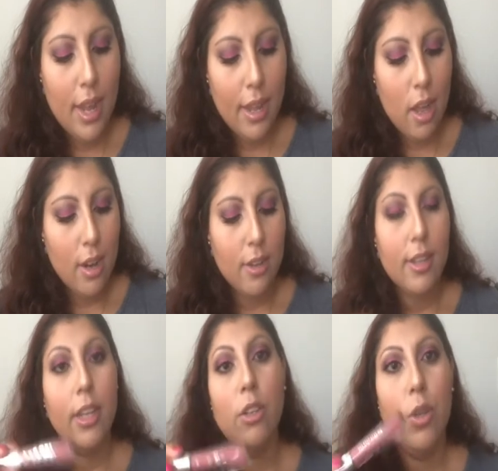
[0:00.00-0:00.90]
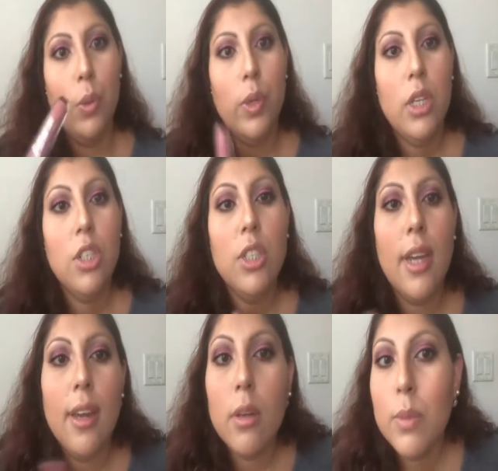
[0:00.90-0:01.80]
one, I got it in like a nudie
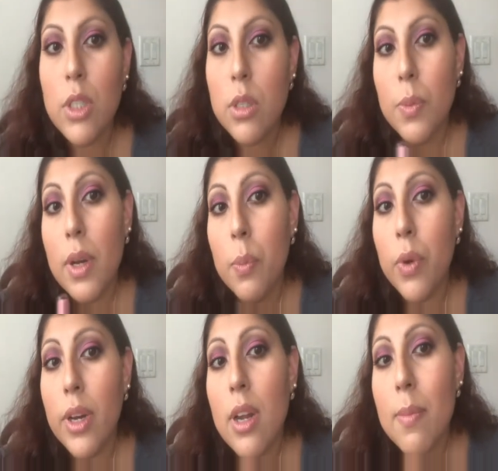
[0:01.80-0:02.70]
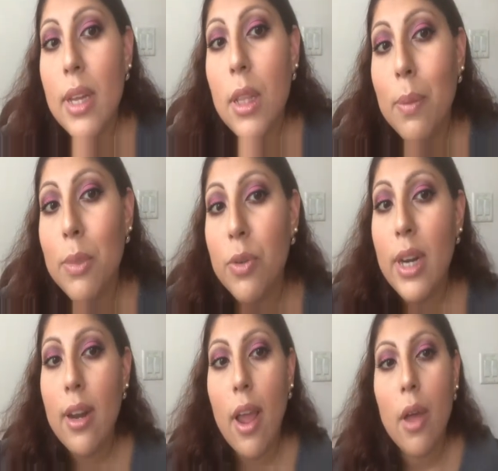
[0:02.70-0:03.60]
shade, which is what I'm wearing on my lips
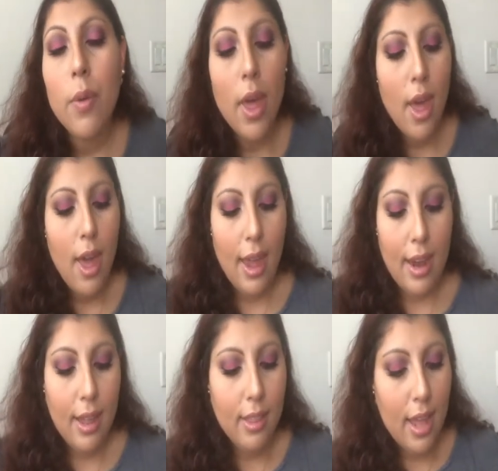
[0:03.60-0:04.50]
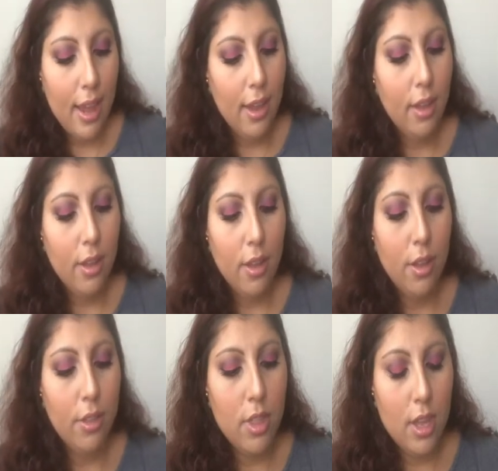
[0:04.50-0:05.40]
right now. And I like
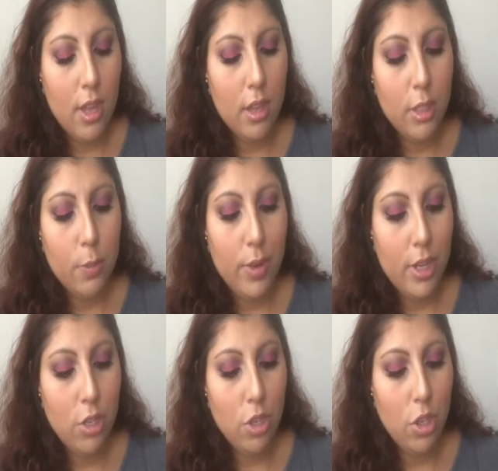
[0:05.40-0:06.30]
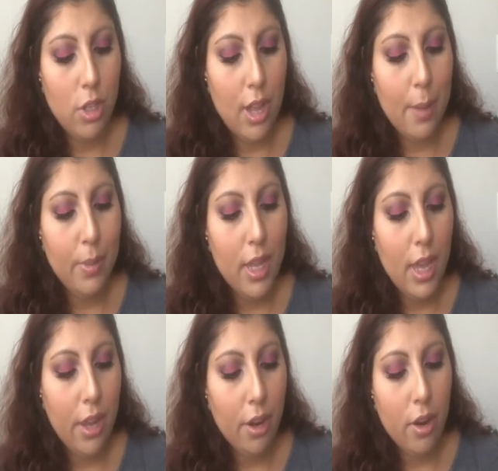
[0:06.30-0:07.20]
the sponge, the
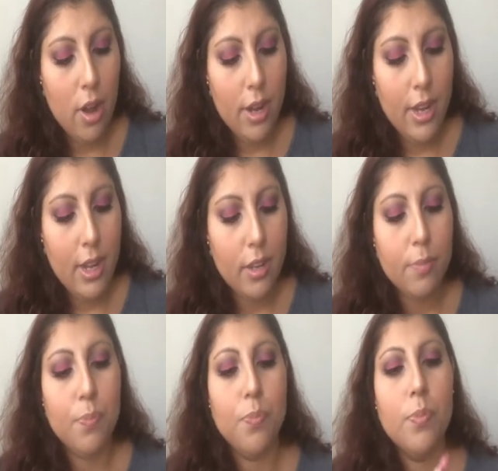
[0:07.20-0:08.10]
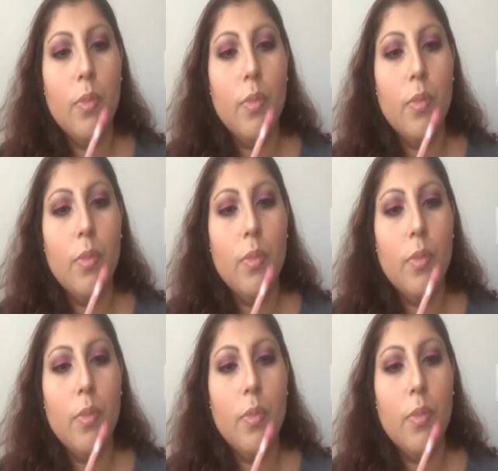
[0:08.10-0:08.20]
applicator on it.